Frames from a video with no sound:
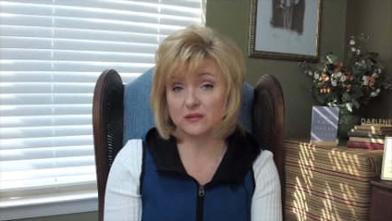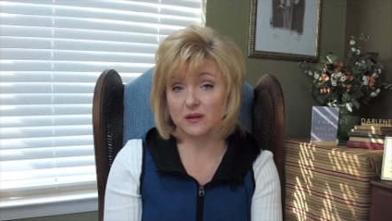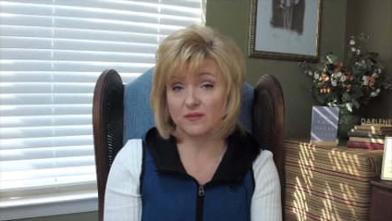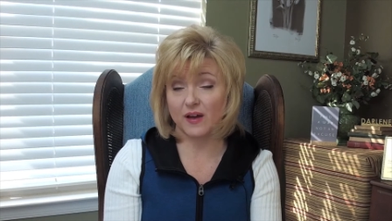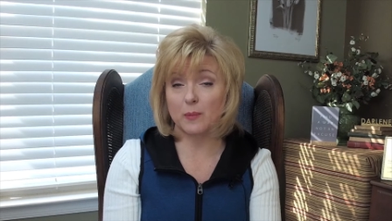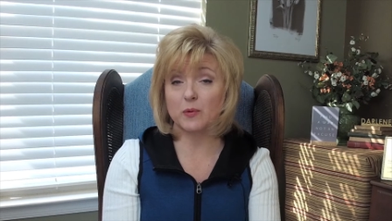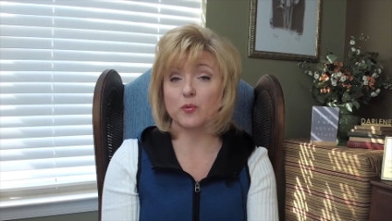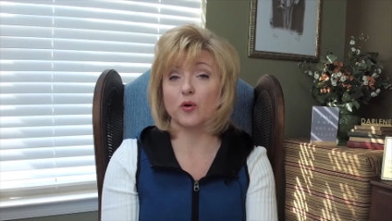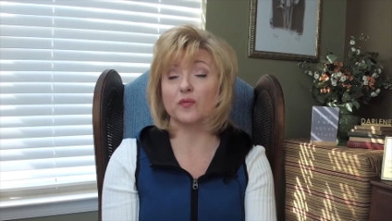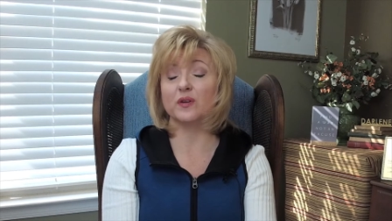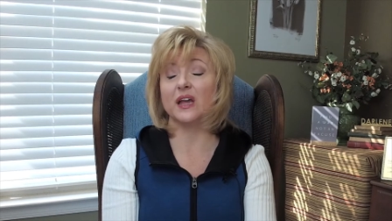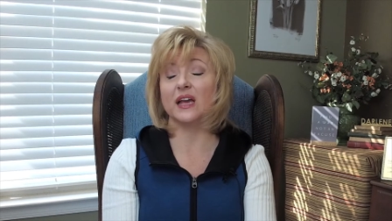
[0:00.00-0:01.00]
of
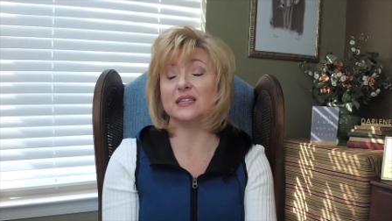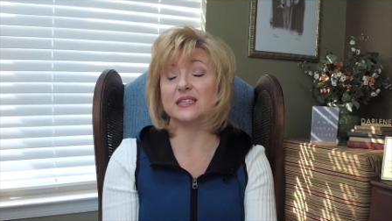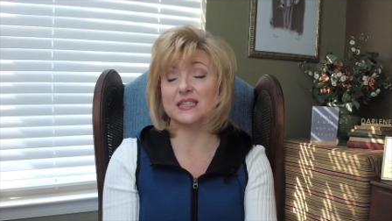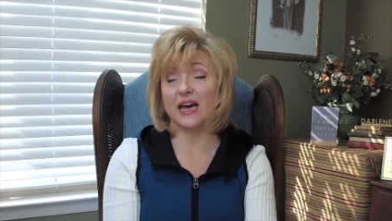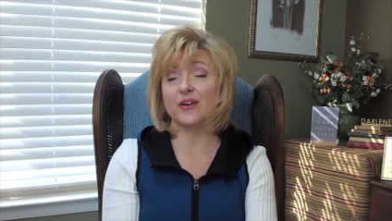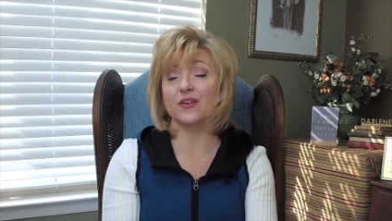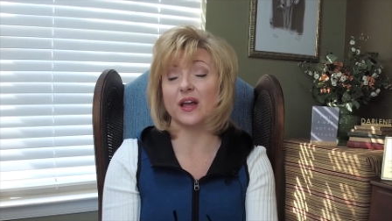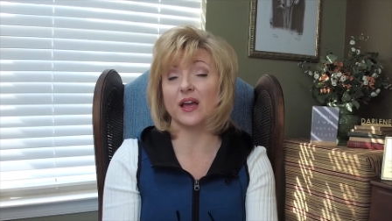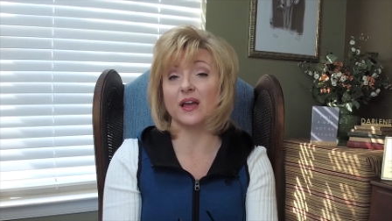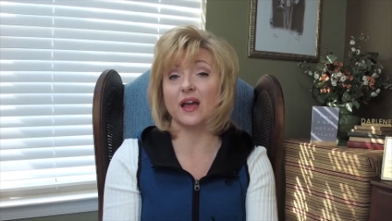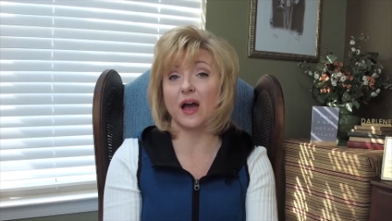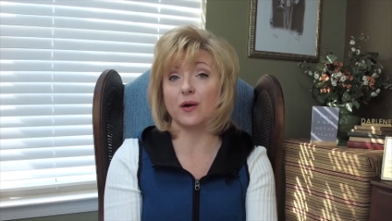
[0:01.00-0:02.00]
ibuprofen, and
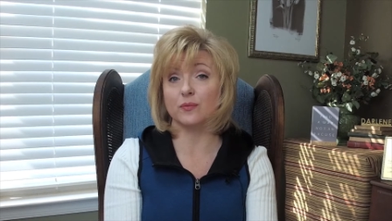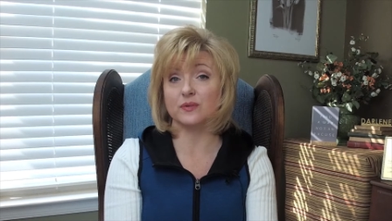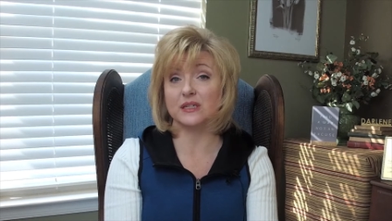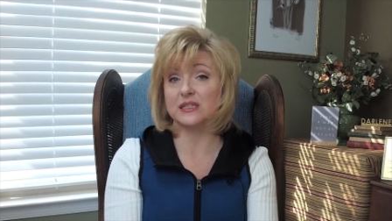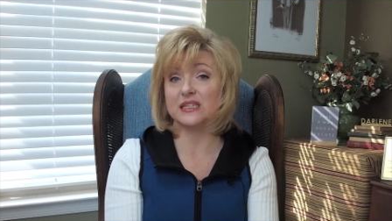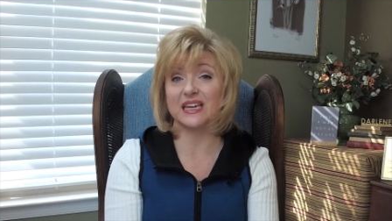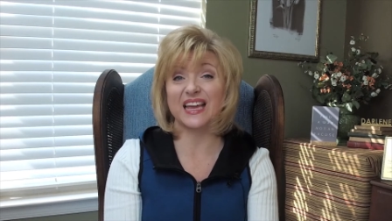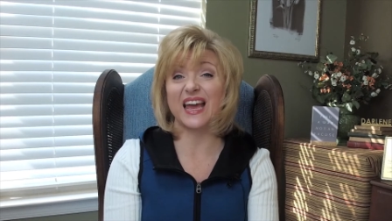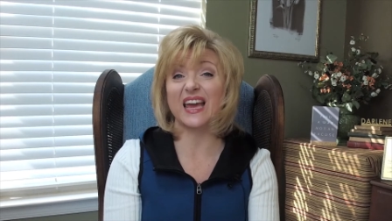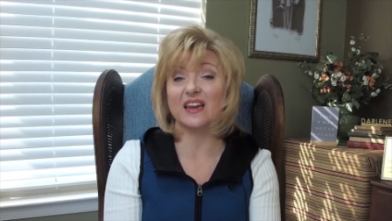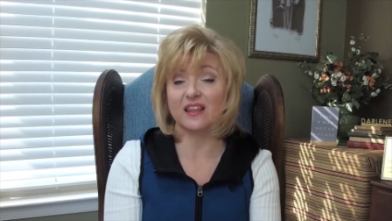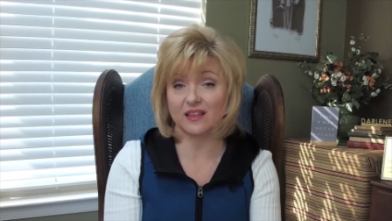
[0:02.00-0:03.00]
Saturday, I didn't take
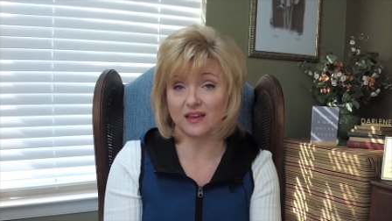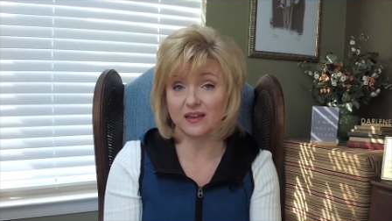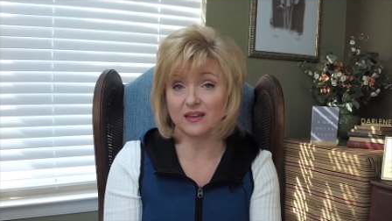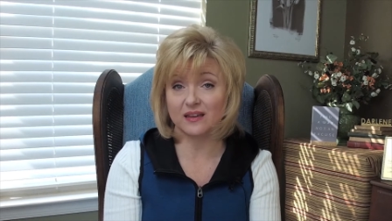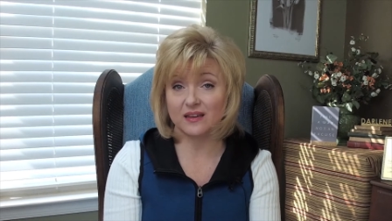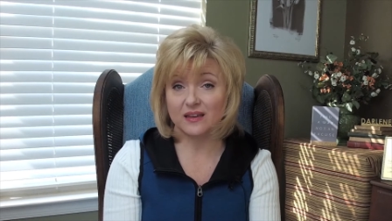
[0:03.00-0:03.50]
anything.